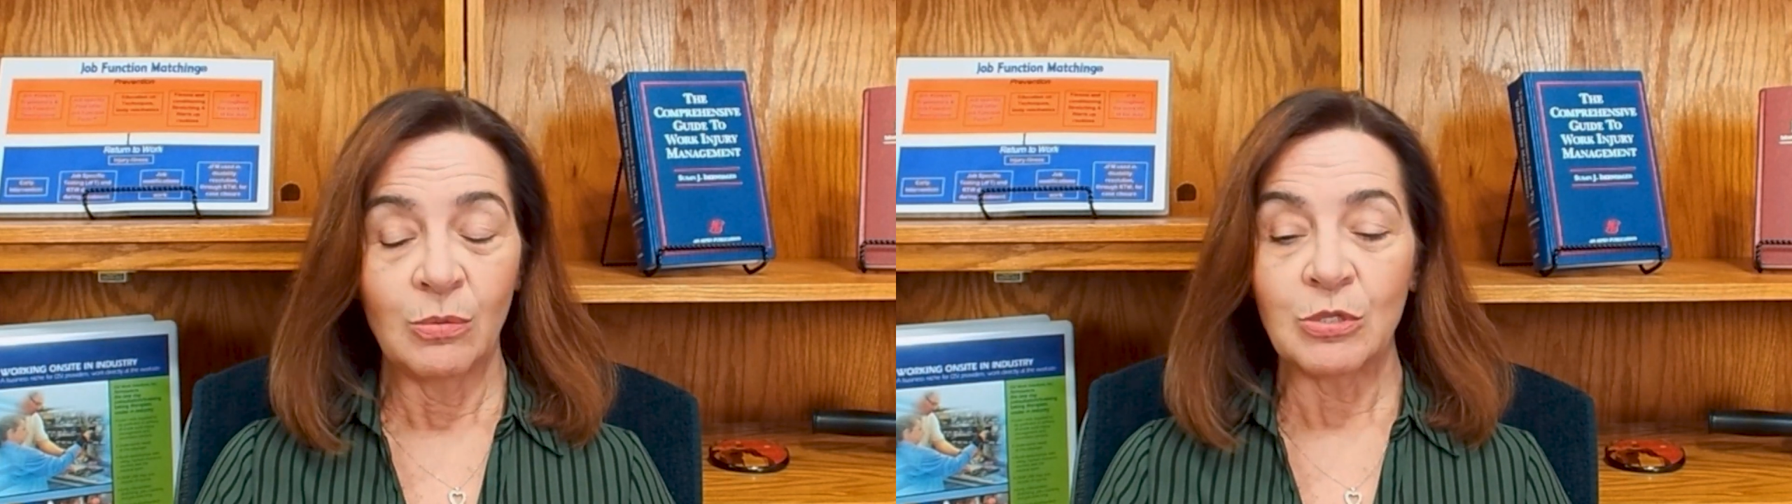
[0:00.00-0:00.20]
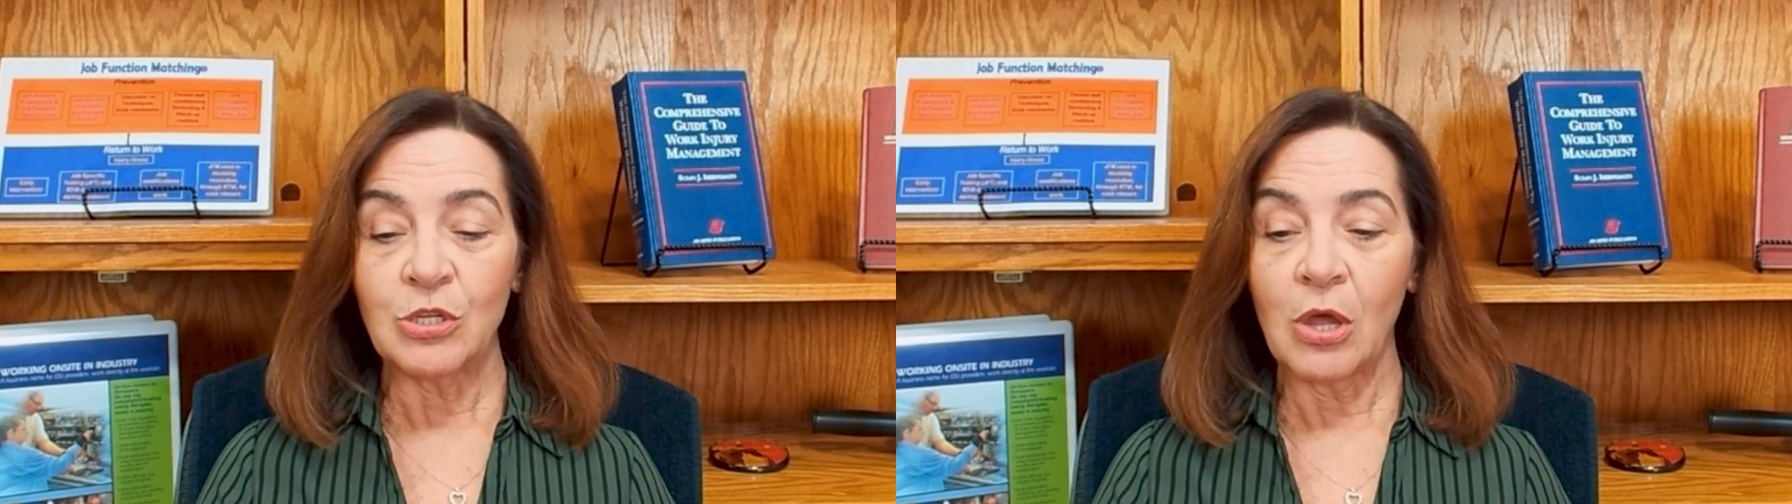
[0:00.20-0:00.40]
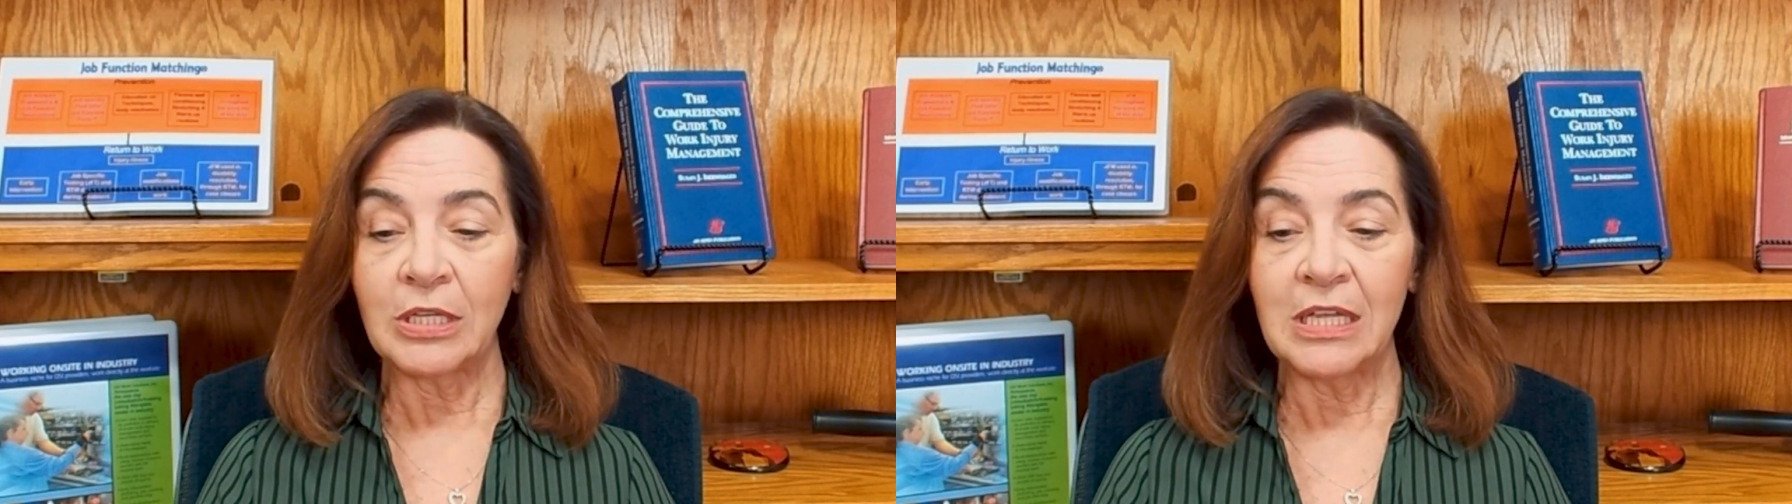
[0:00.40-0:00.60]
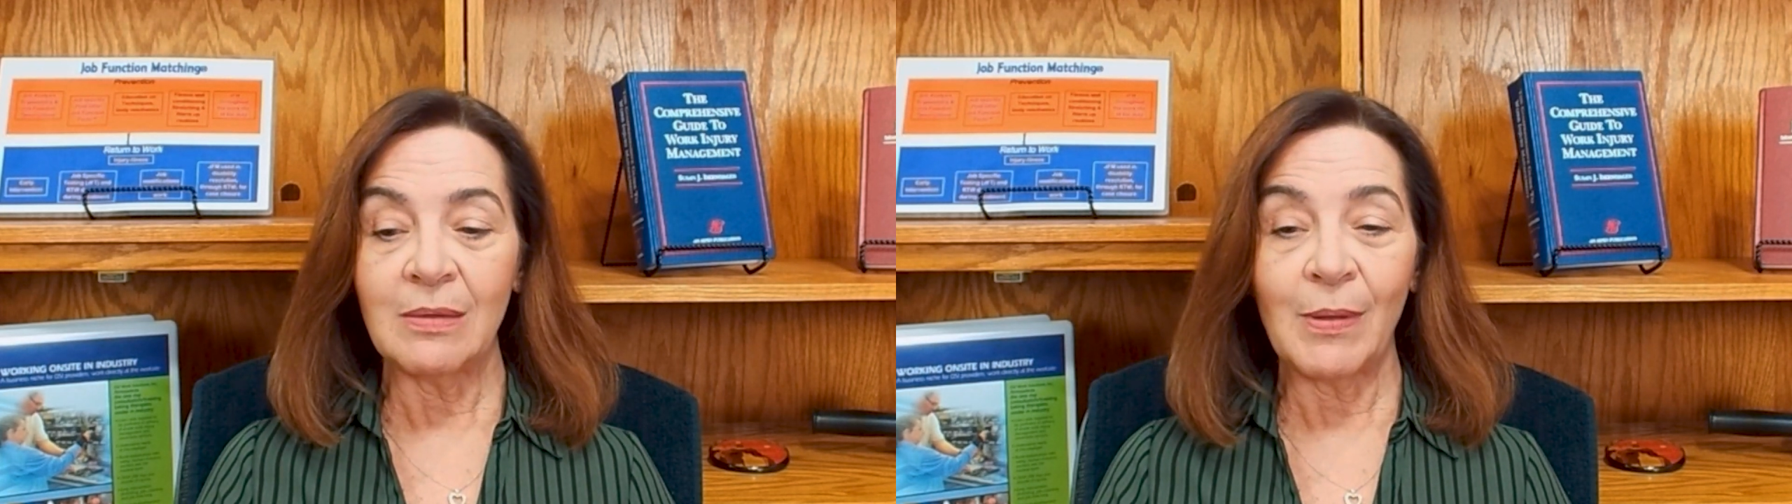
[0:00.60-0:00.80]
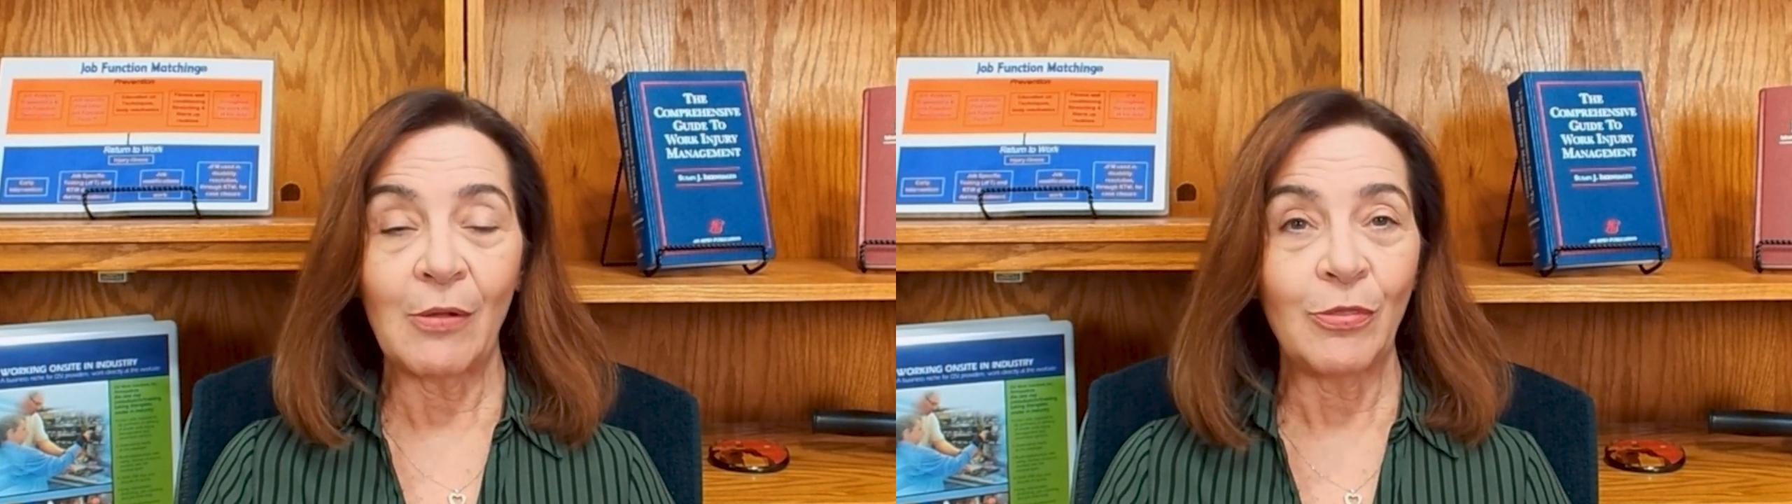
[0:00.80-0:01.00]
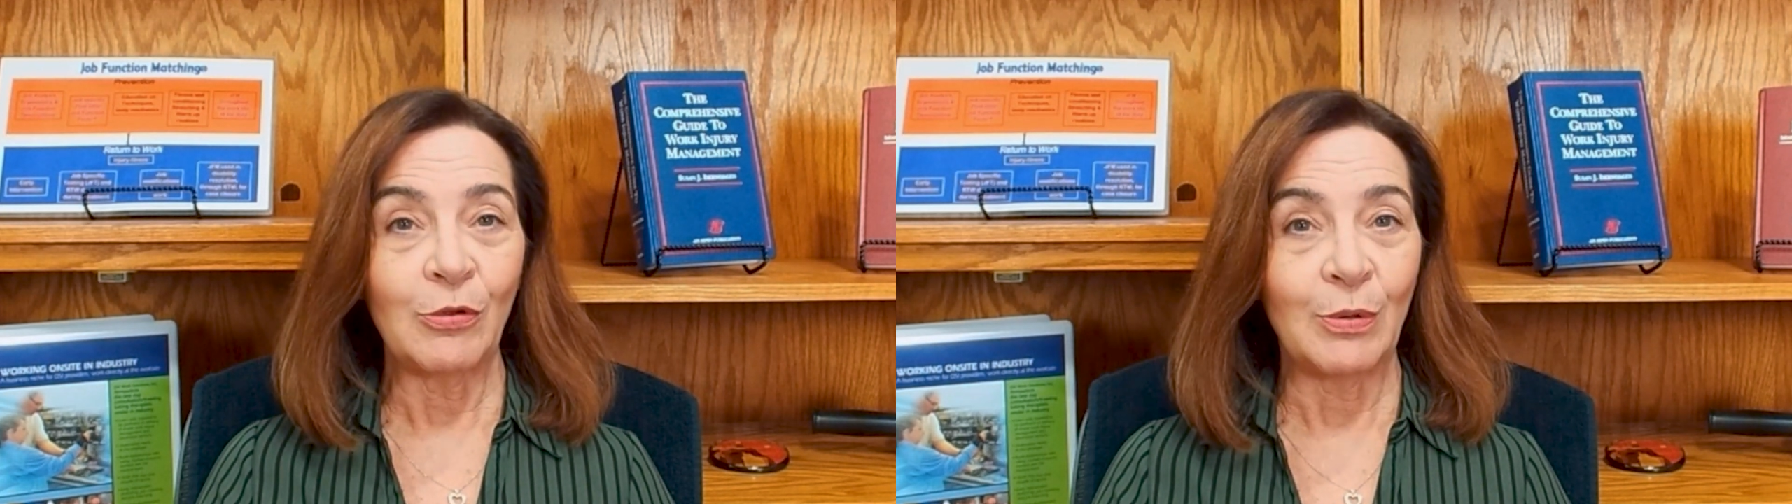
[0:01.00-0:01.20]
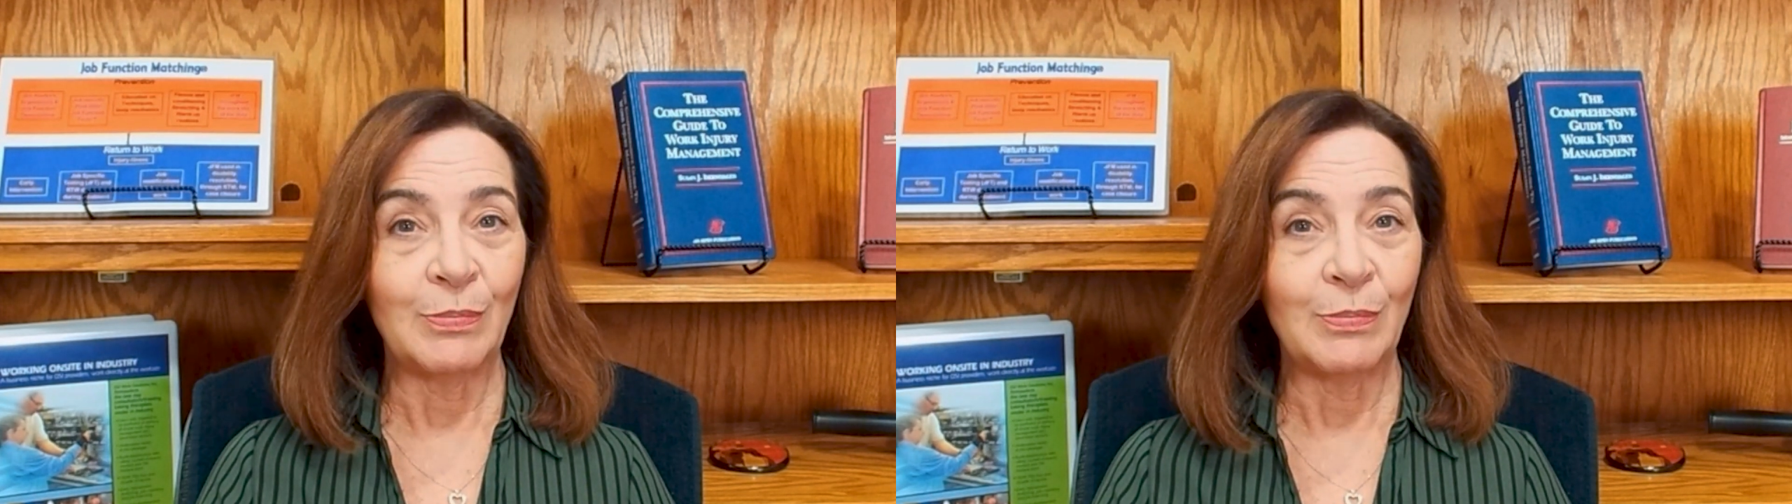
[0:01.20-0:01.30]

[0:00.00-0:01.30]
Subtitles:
We're talking about their